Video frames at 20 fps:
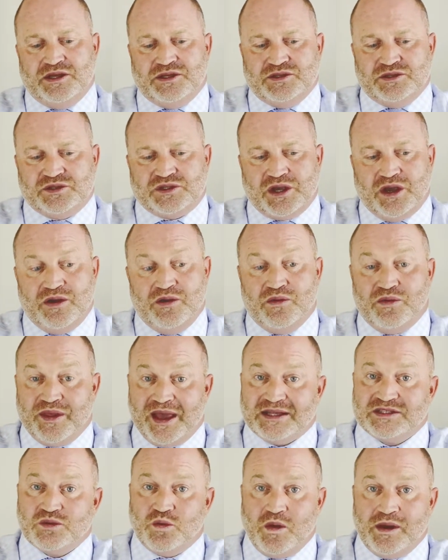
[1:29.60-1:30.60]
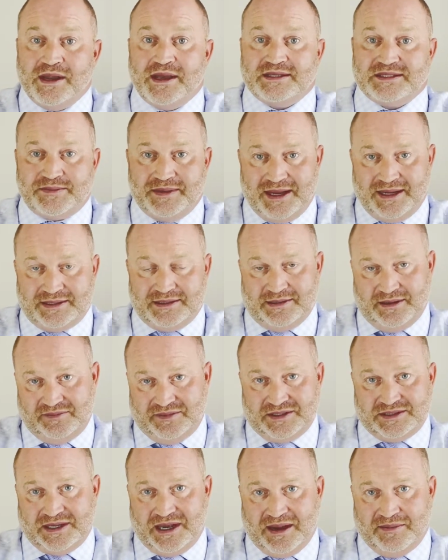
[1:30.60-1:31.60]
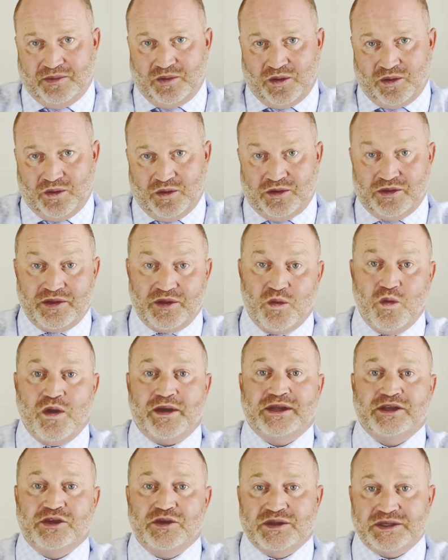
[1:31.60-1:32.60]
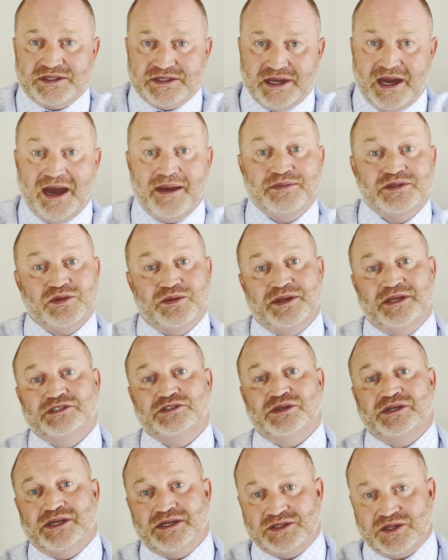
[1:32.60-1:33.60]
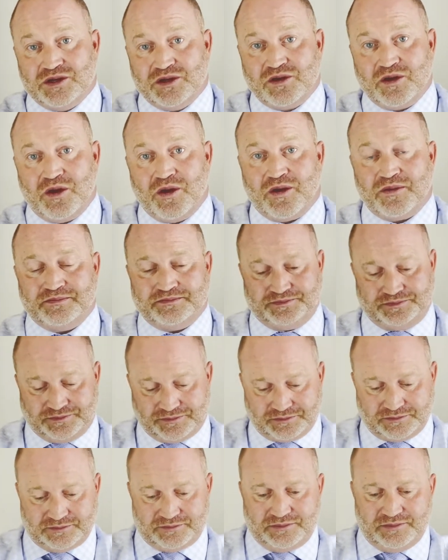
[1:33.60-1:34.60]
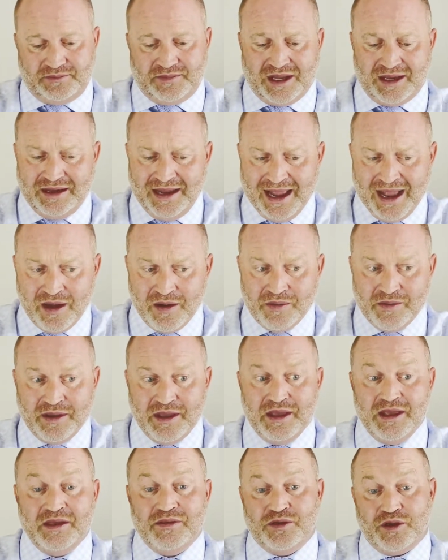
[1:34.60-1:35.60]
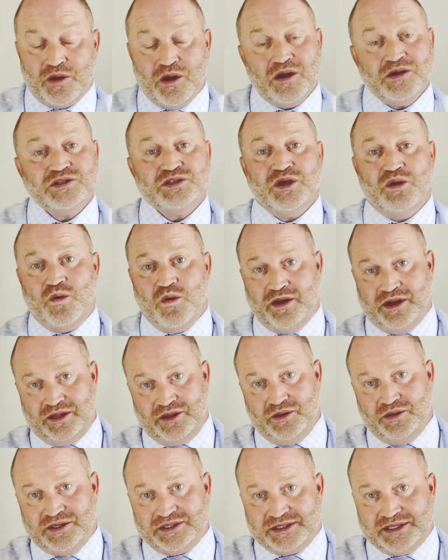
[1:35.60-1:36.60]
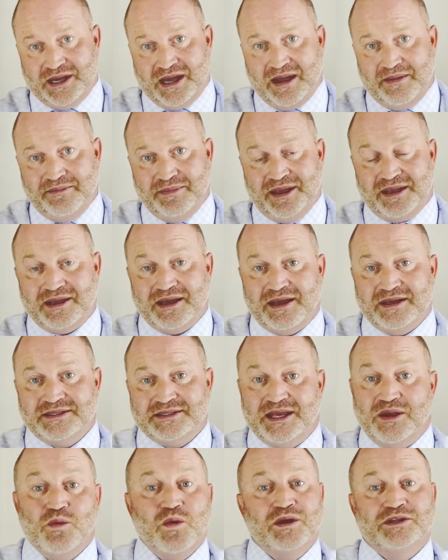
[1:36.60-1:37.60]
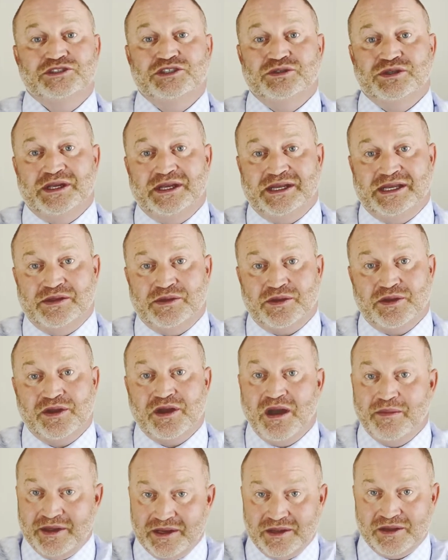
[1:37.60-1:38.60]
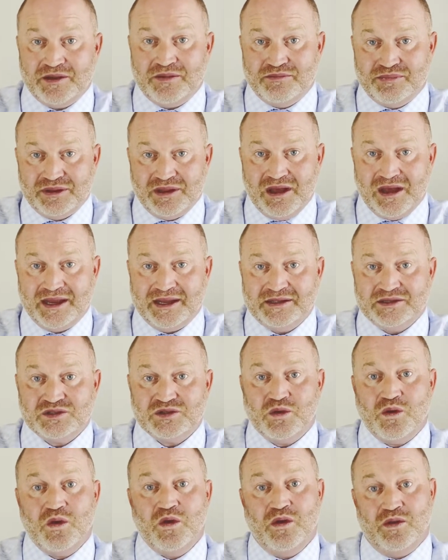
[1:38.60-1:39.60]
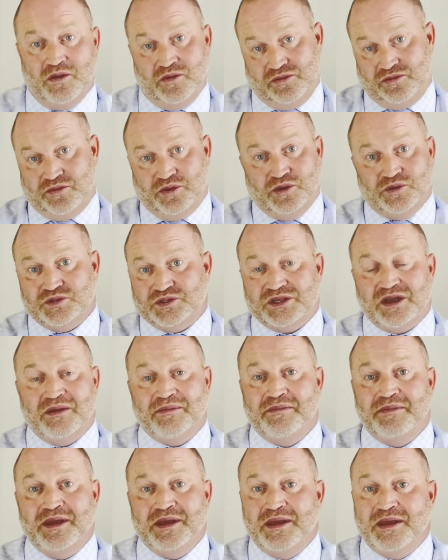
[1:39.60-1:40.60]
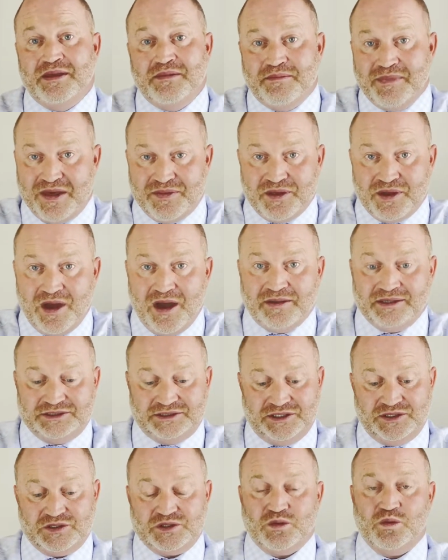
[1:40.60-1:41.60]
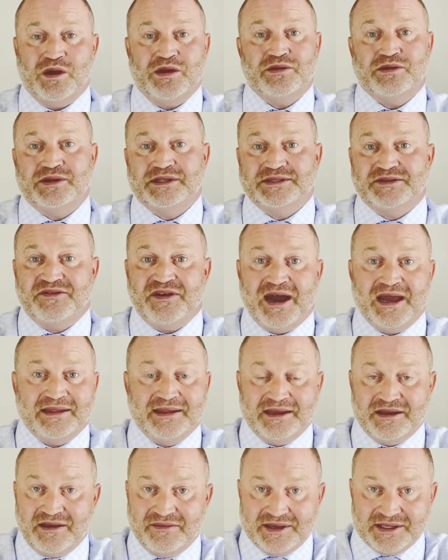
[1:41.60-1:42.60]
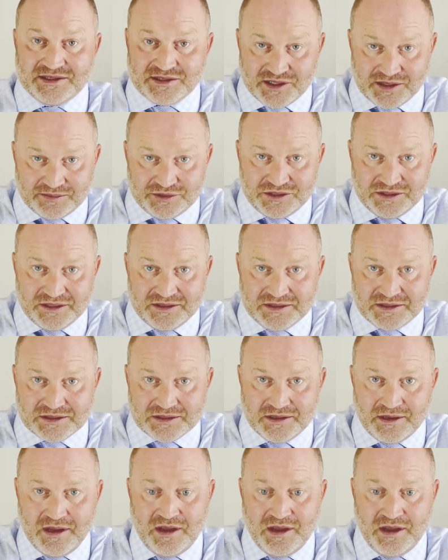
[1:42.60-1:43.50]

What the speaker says: So that's one aspect of a stop work order. They're wanting you to stop so an injury doesn't occur. Now, they're also wanting you to stop because they want you to either come into compliance through some methodology. So whether it's filing of exemptions,